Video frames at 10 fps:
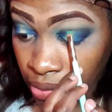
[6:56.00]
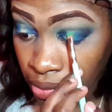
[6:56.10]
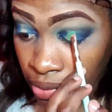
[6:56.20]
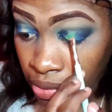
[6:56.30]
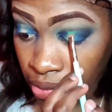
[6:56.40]

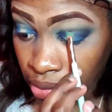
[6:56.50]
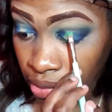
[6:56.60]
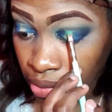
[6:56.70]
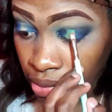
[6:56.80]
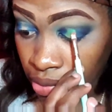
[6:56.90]
and I'm
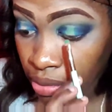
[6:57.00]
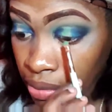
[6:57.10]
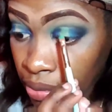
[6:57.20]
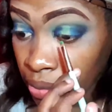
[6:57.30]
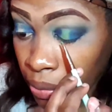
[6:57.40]
going into
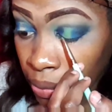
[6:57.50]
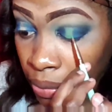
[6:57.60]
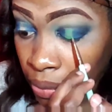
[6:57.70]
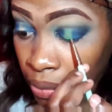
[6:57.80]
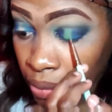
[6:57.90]
the crease,
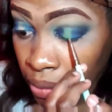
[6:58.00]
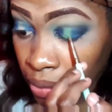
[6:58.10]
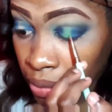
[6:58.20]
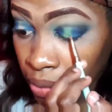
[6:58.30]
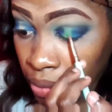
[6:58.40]
and that will
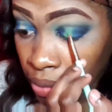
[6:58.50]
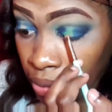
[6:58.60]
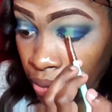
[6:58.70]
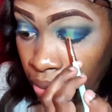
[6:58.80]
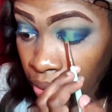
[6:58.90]
create
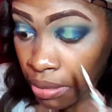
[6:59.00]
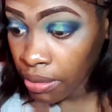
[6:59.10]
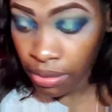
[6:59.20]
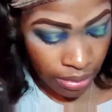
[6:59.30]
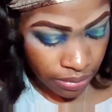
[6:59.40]
my
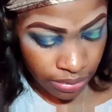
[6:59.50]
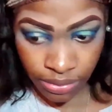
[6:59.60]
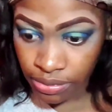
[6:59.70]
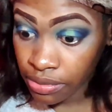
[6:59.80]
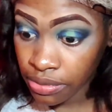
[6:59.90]
water
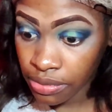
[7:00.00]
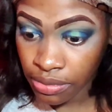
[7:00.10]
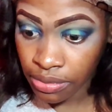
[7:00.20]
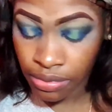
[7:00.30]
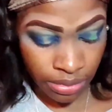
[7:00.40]
effect,
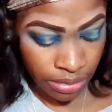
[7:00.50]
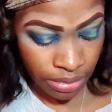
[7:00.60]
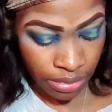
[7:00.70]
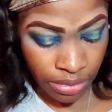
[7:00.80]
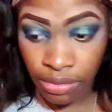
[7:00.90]
because you know
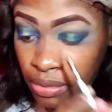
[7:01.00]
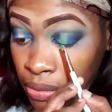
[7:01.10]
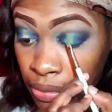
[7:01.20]
sometimes the